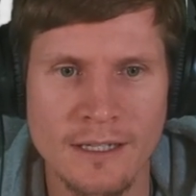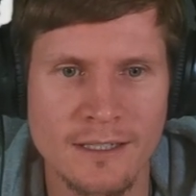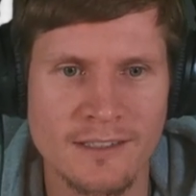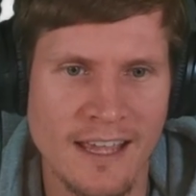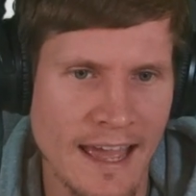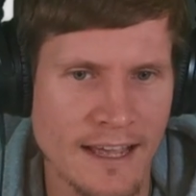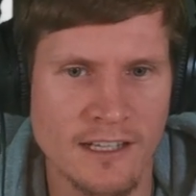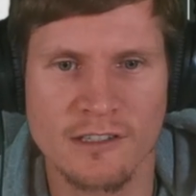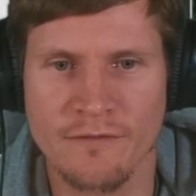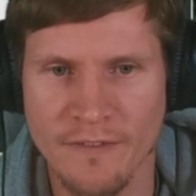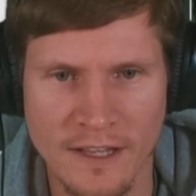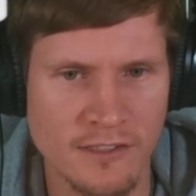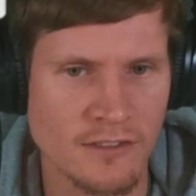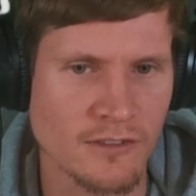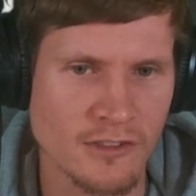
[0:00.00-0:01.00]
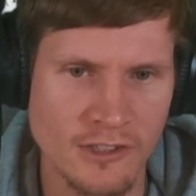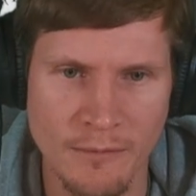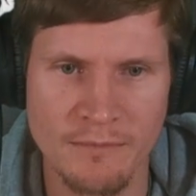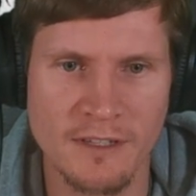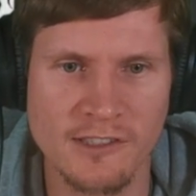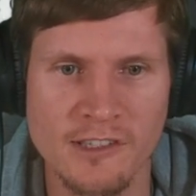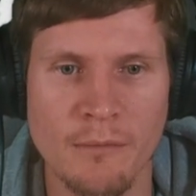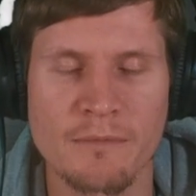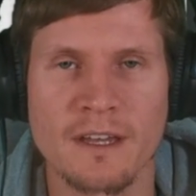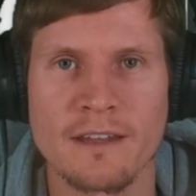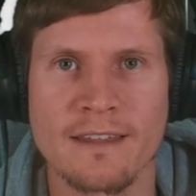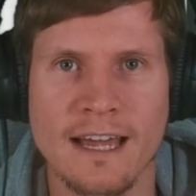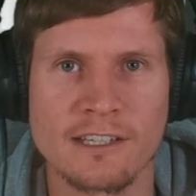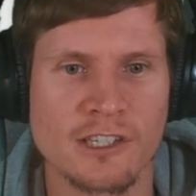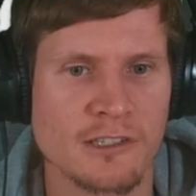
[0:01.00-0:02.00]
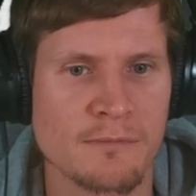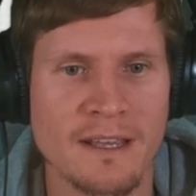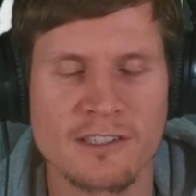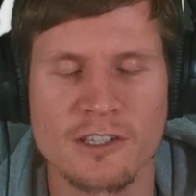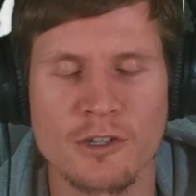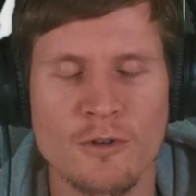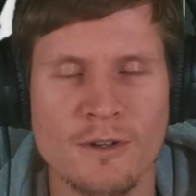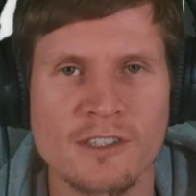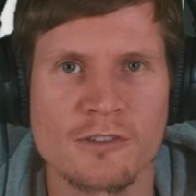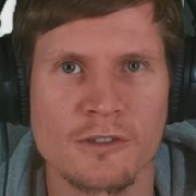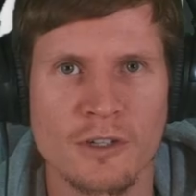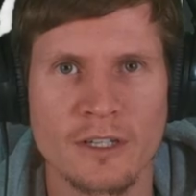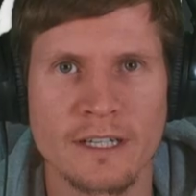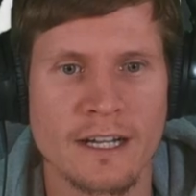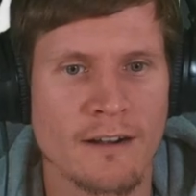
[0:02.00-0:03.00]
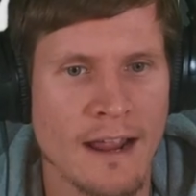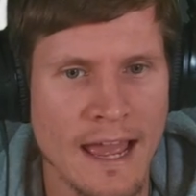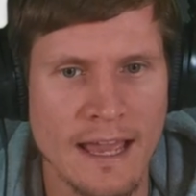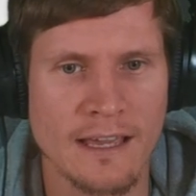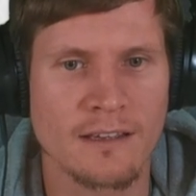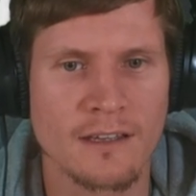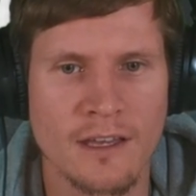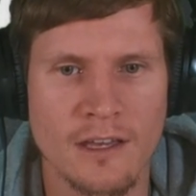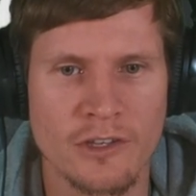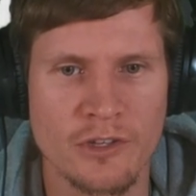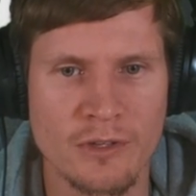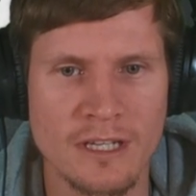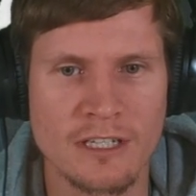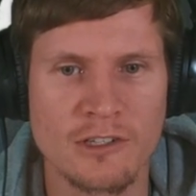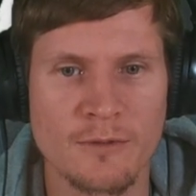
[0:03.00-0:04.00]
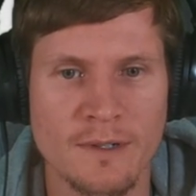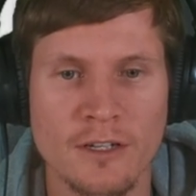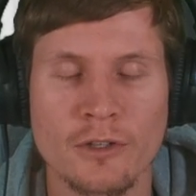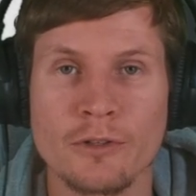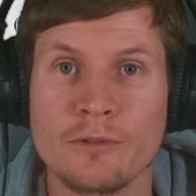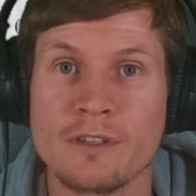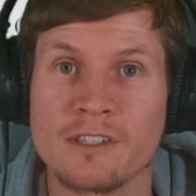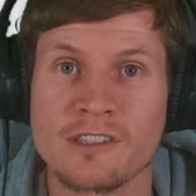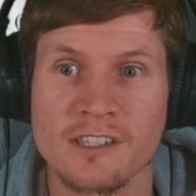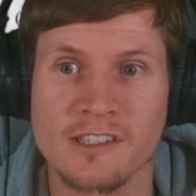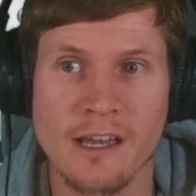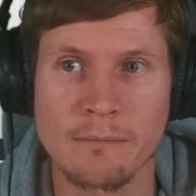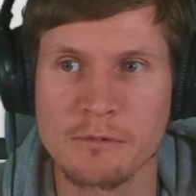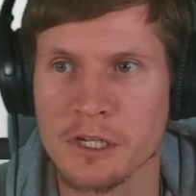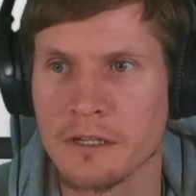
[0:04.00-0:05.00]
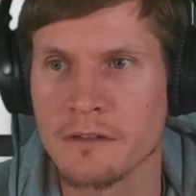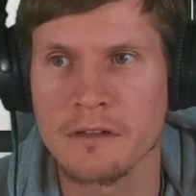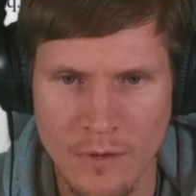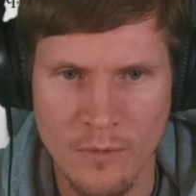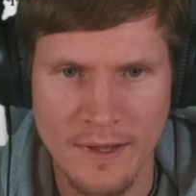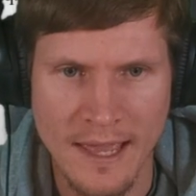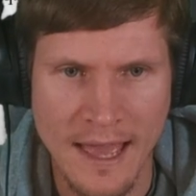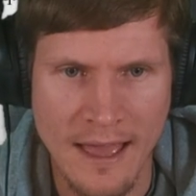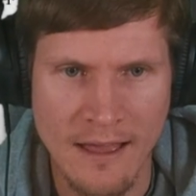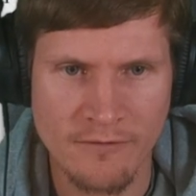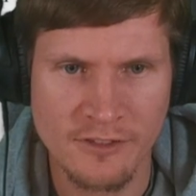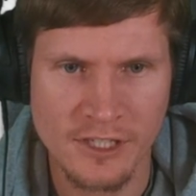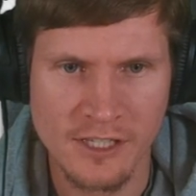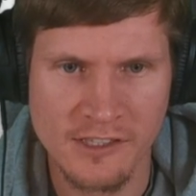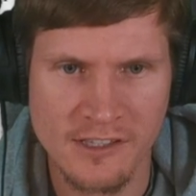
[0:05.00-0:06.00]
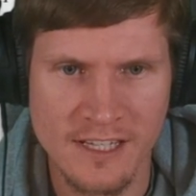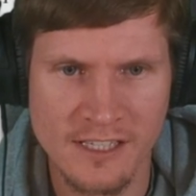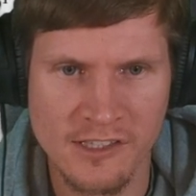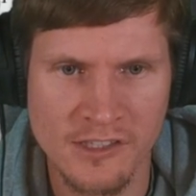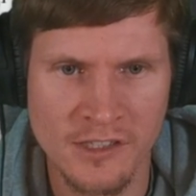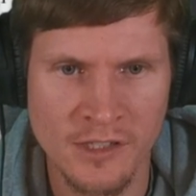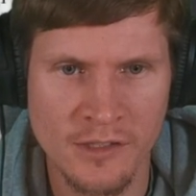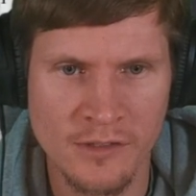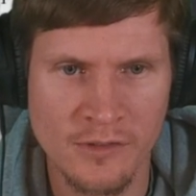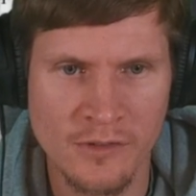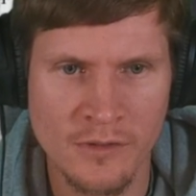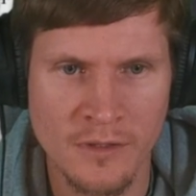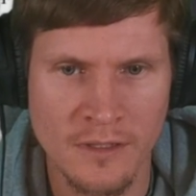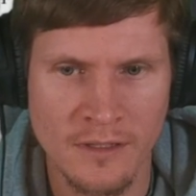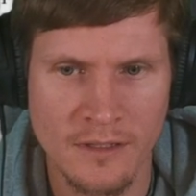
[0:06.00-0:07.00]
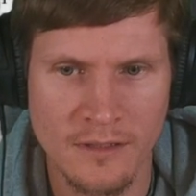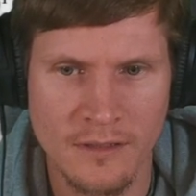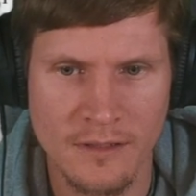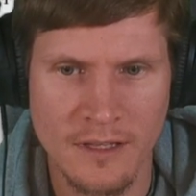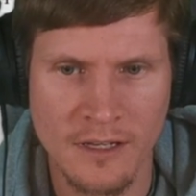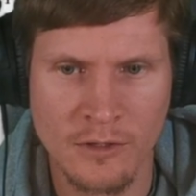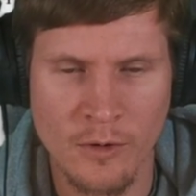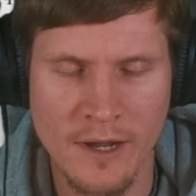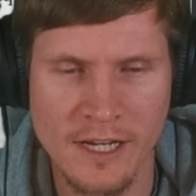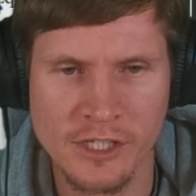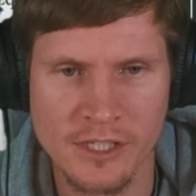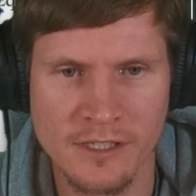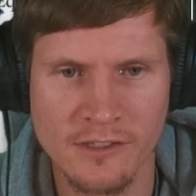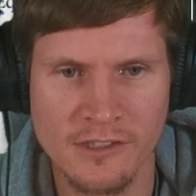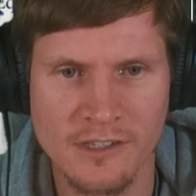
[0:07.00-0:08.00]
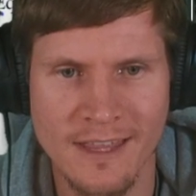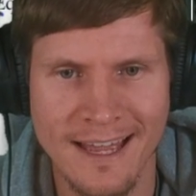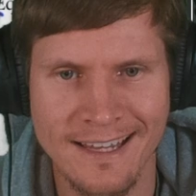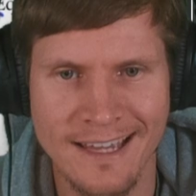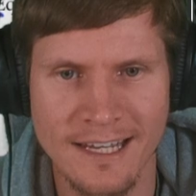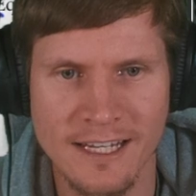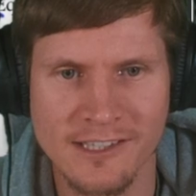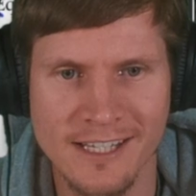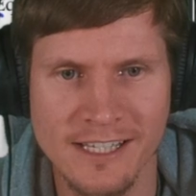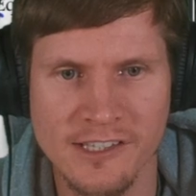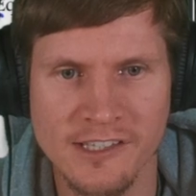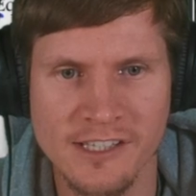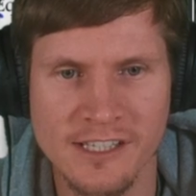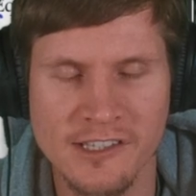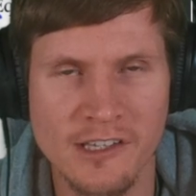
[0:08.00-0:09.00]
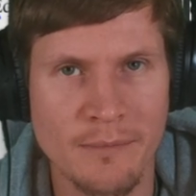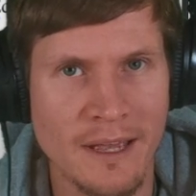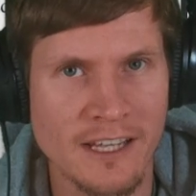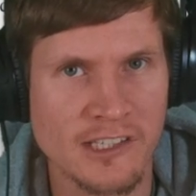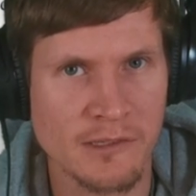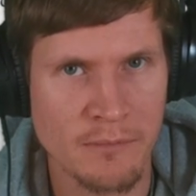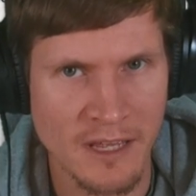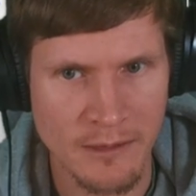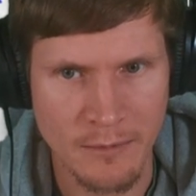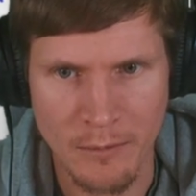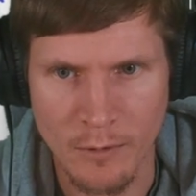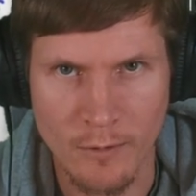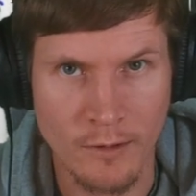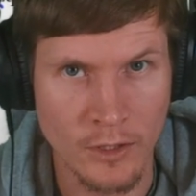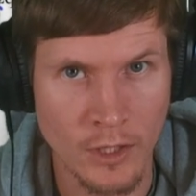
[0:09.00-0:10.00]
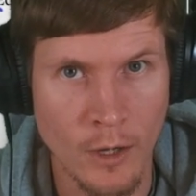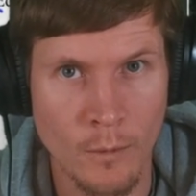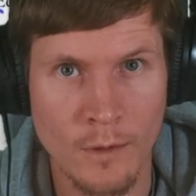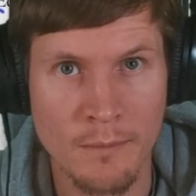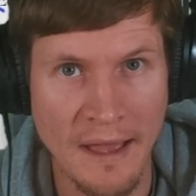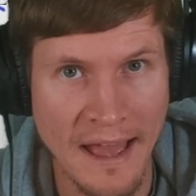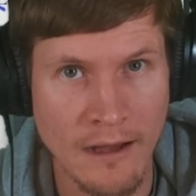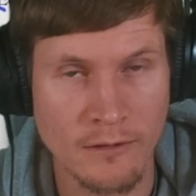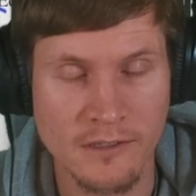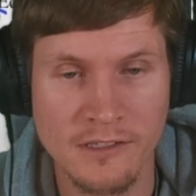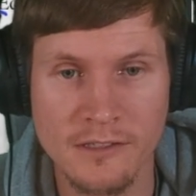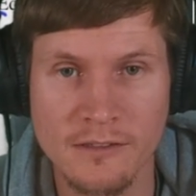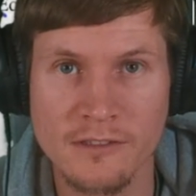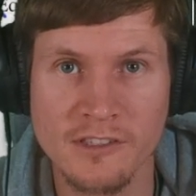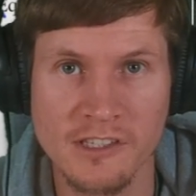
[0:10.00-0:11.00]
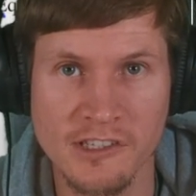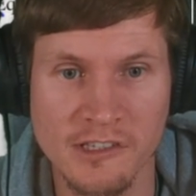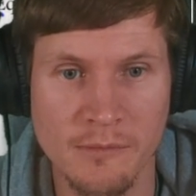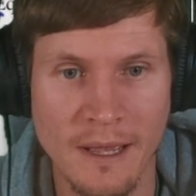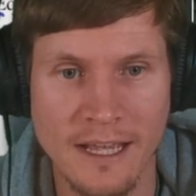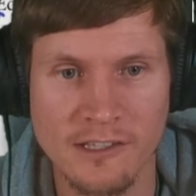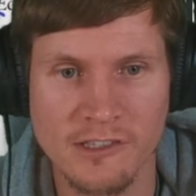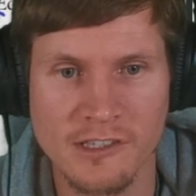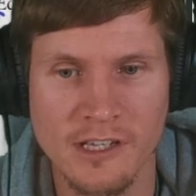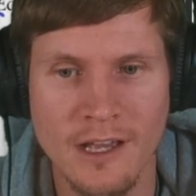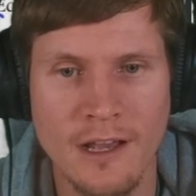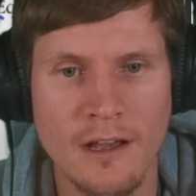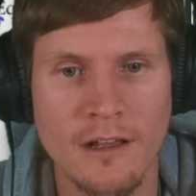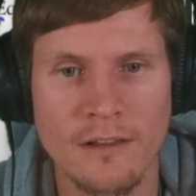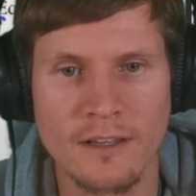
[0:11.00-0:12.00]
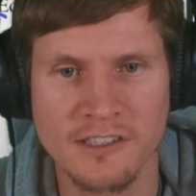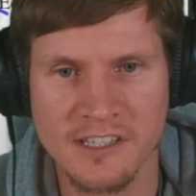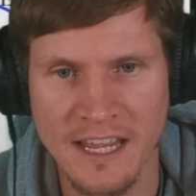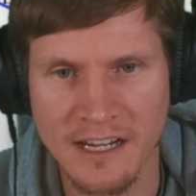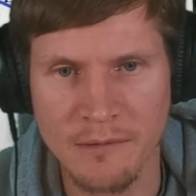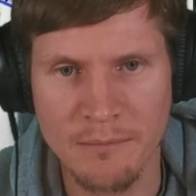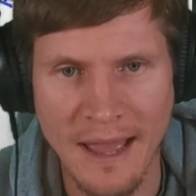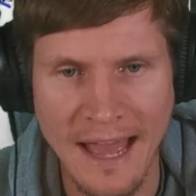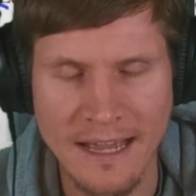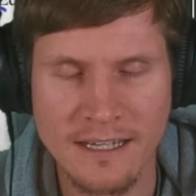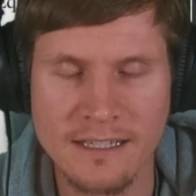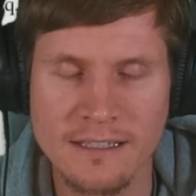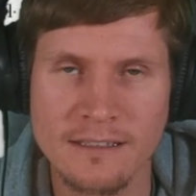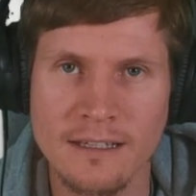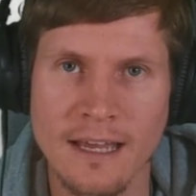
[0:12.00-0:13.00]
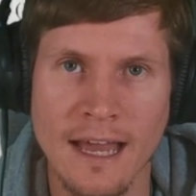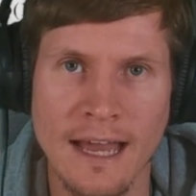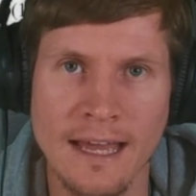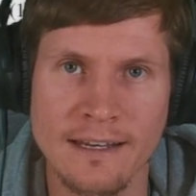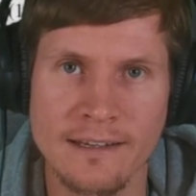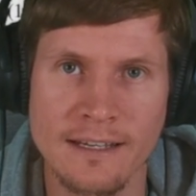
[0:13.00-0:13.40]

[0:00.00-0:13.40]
tanks, vessels, something, something that just makes it crystal clear hey, you need to include this exception. We have just these two equations that get us a C sub S minimum or a lower bound C sub S. Let's take them back and